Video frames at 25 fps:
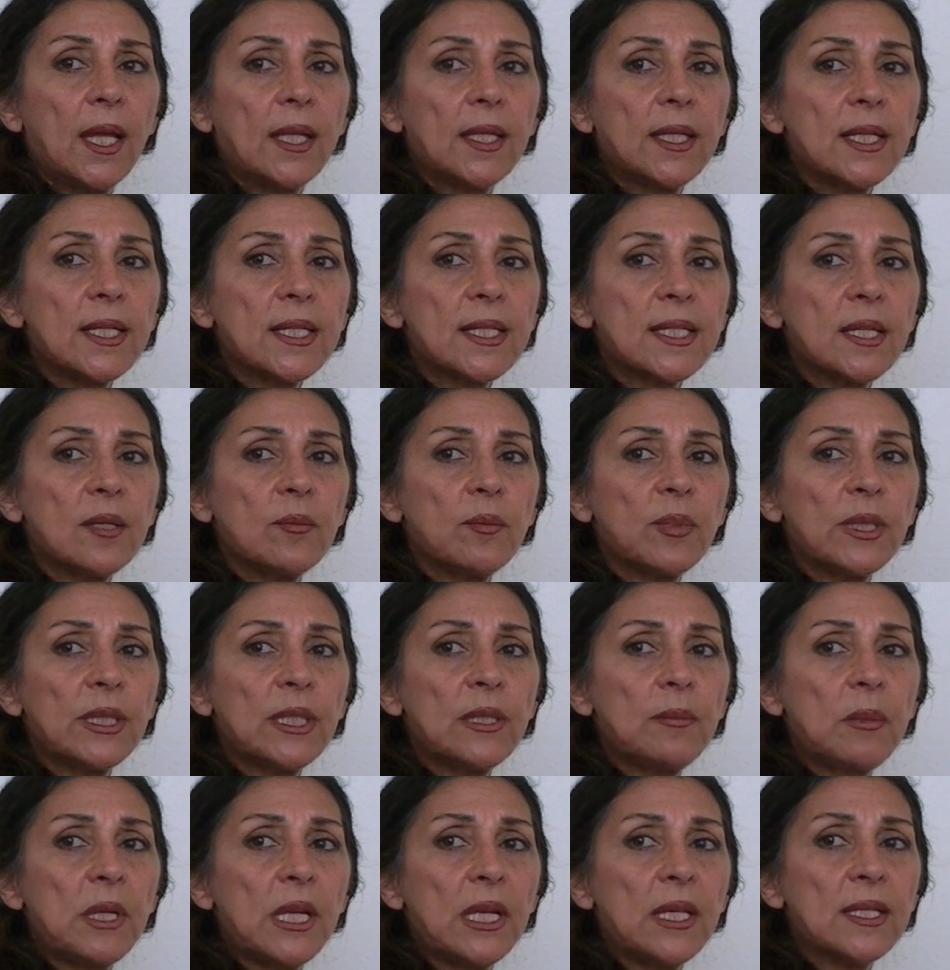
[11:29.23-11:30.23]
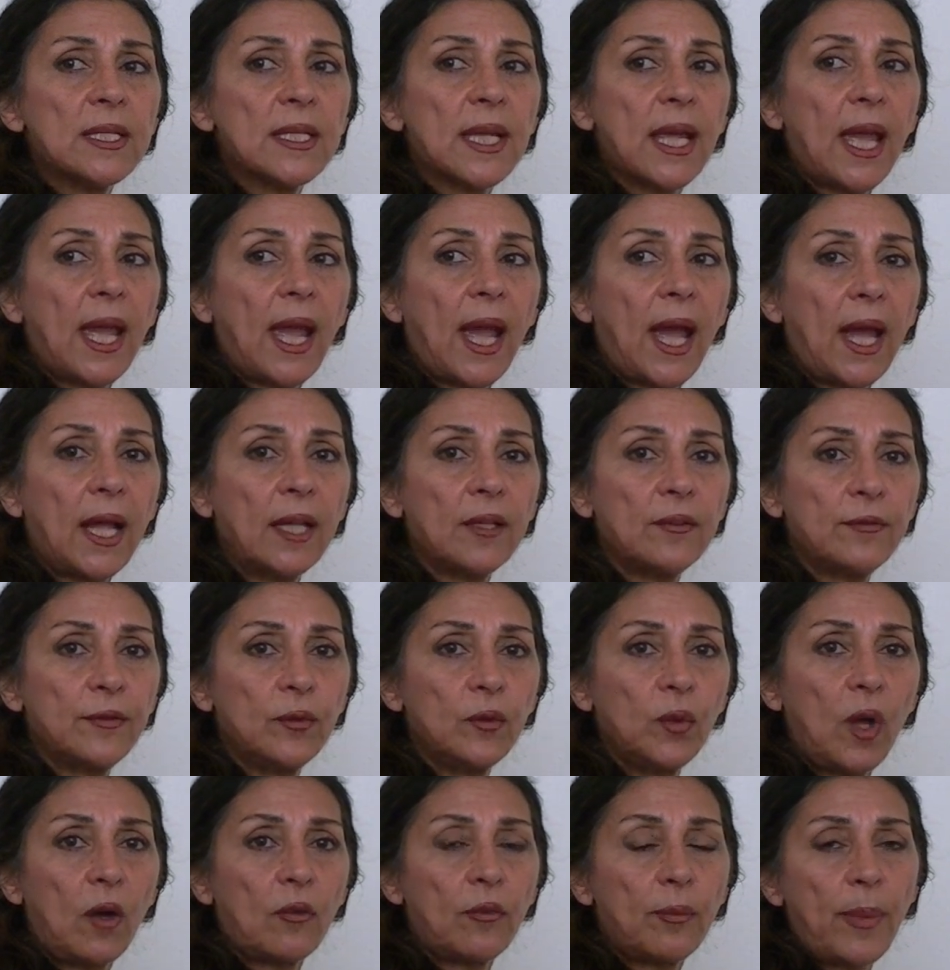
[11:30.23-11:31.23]
This simply means a
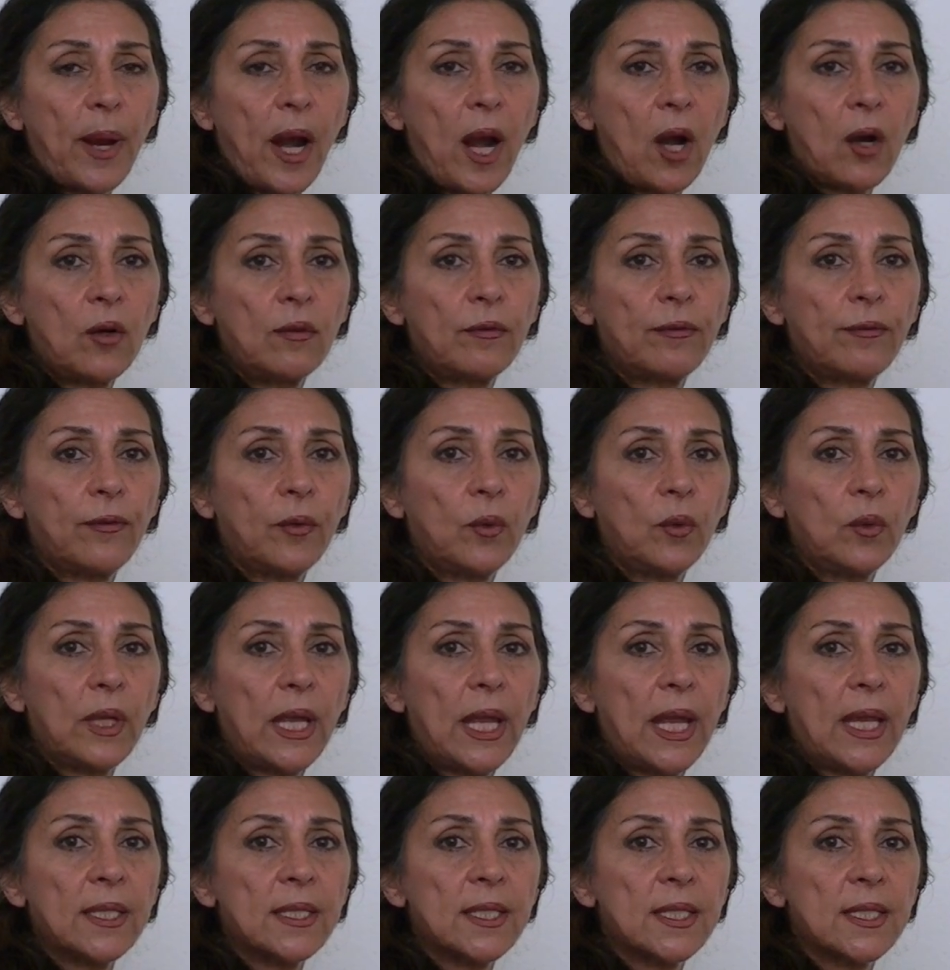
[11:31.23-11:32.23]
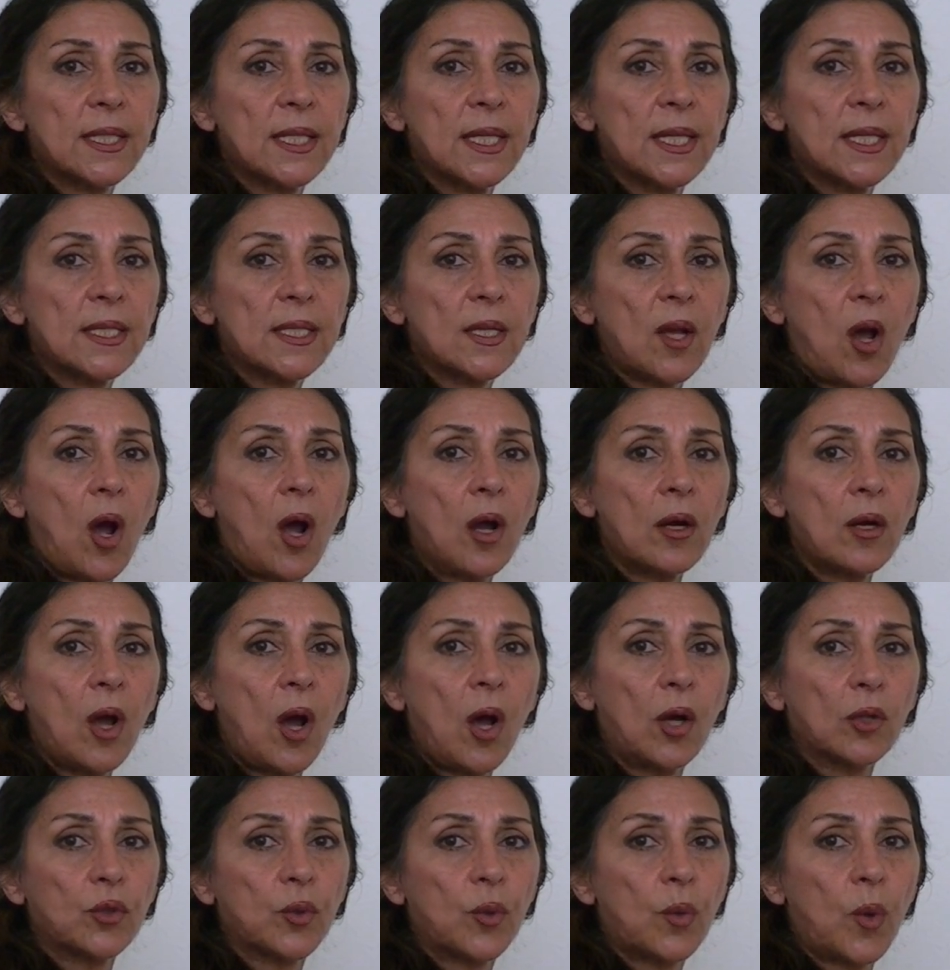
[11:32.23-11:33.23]
handful of powerful entities,
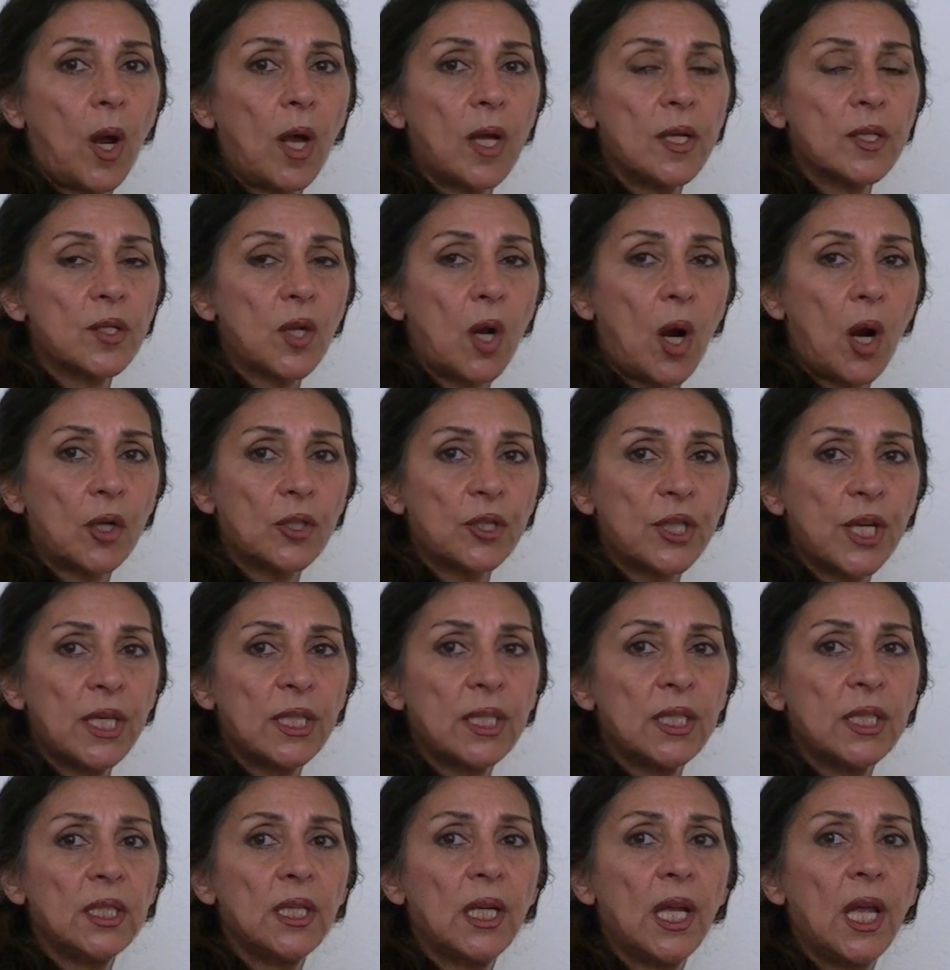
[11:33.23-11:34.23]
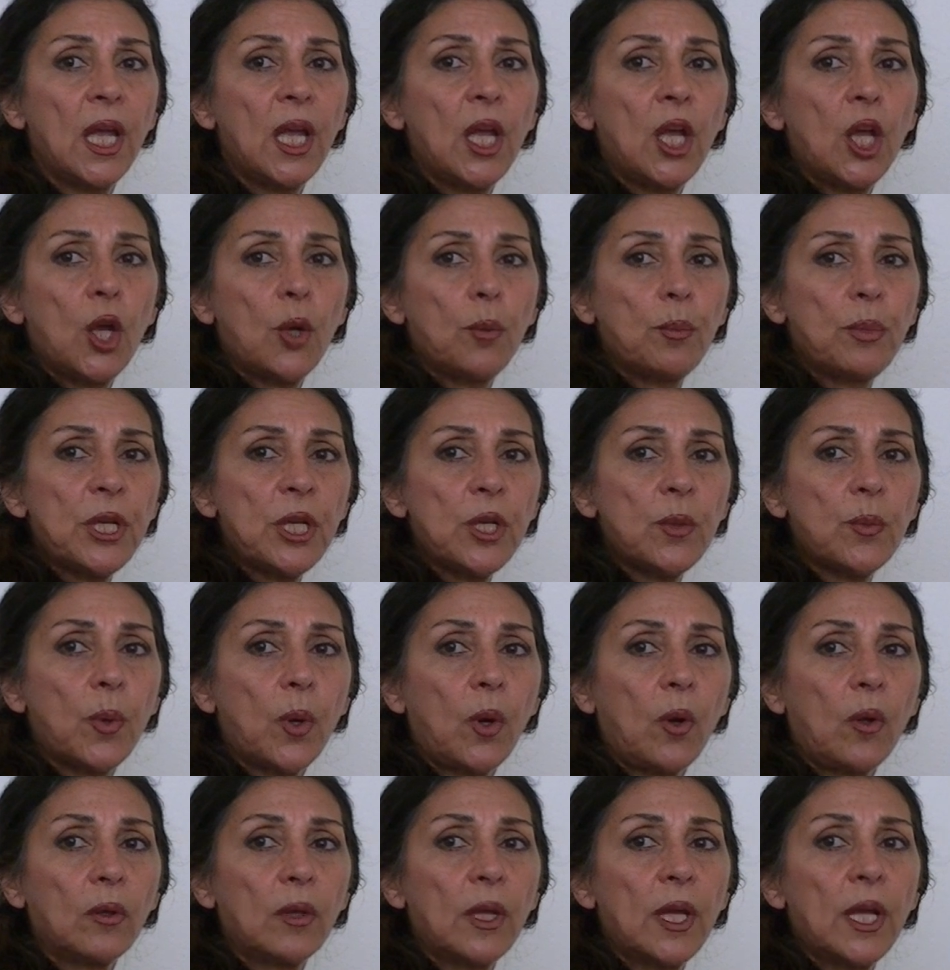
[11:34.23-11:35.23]
unauthorized, are taking
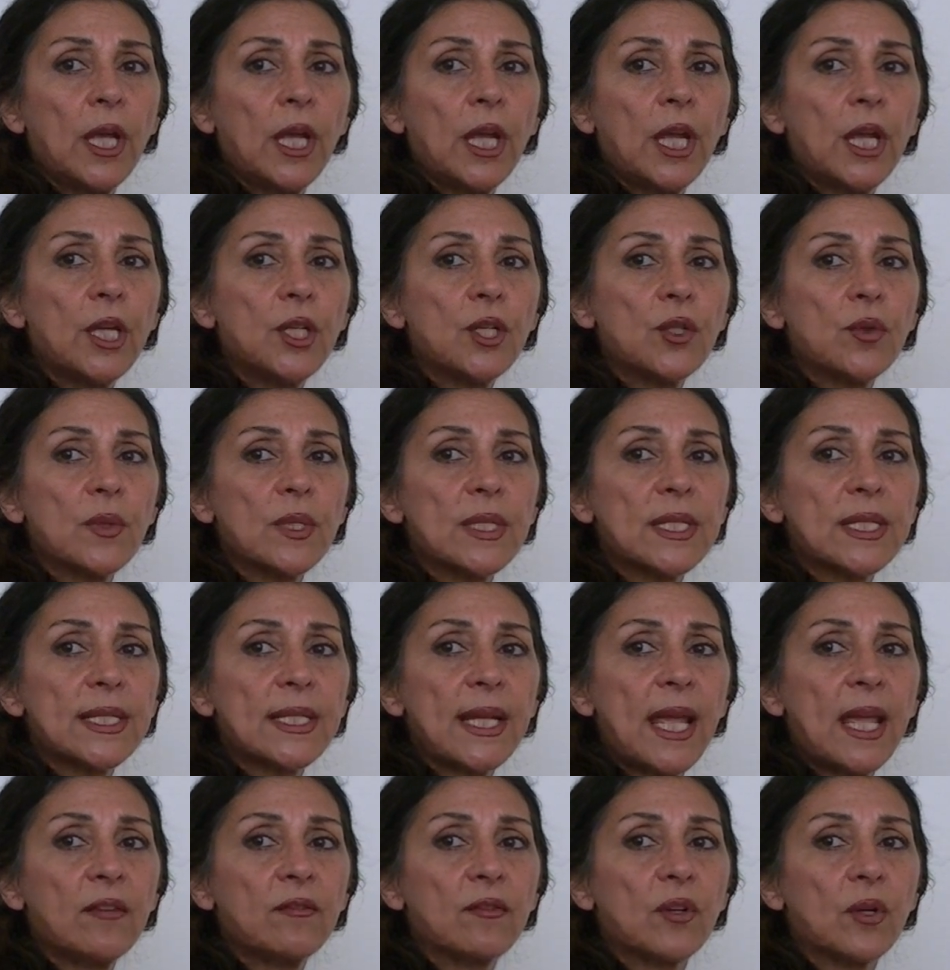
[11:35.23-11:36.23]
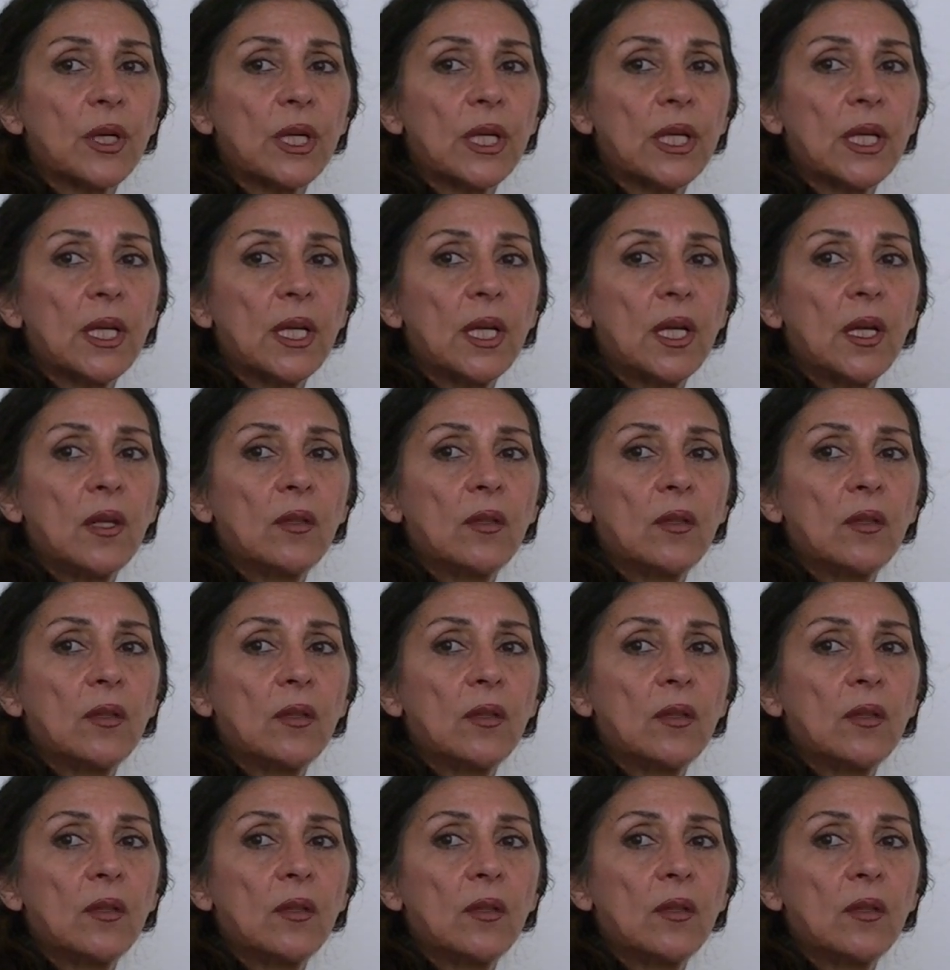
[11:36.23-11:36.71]
people into slavery,